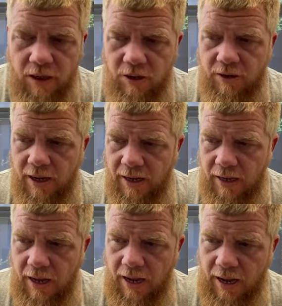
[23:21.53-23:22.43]
Okay,
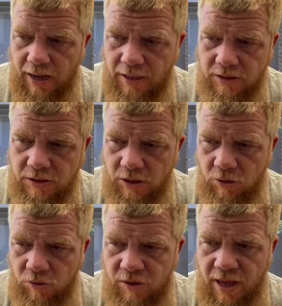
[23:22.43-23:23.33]
and
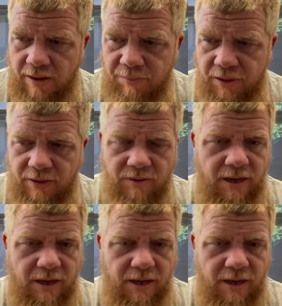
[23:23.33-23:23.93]
so they believed,